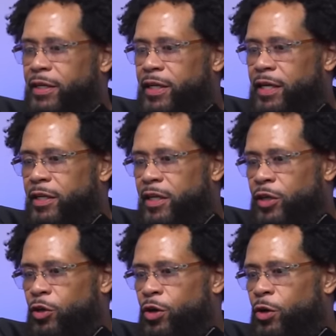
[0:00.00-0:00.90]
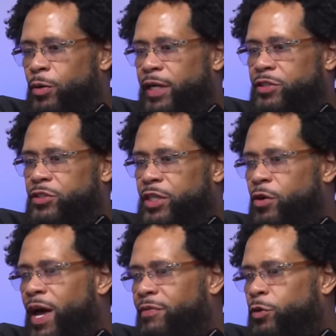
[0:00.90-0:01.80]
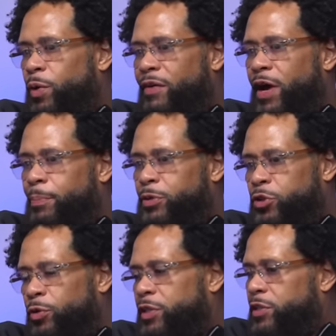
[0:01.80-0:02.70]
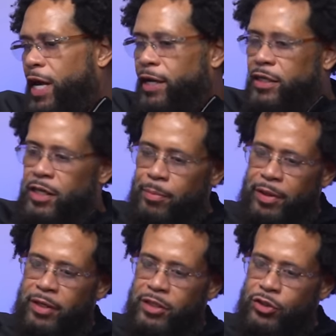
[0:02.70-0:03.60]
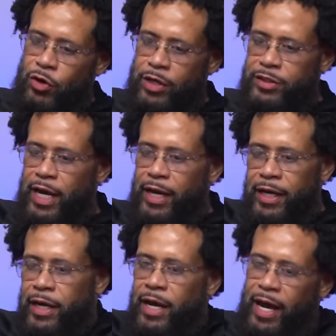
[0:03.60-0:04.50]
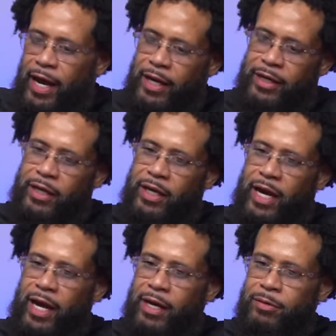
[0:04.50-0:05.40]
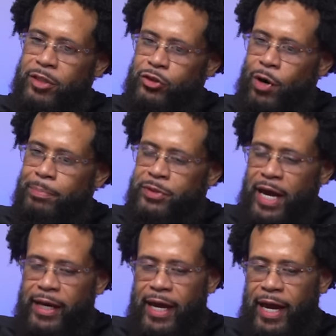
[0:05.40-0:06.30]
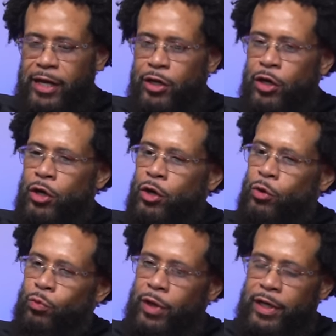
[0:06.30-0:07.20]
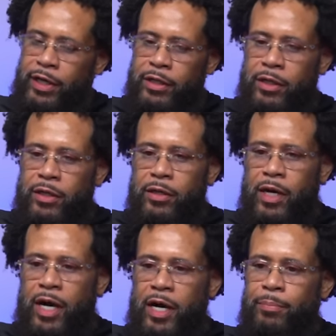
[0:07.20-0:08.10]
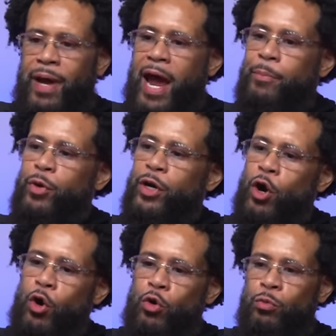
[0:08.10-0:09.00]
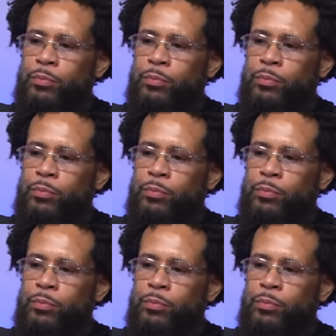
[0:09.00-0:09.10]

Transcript: that you know it still have you have opportunities like coming in the Sharp Tank and and the Sharp Tank and really um, hammering home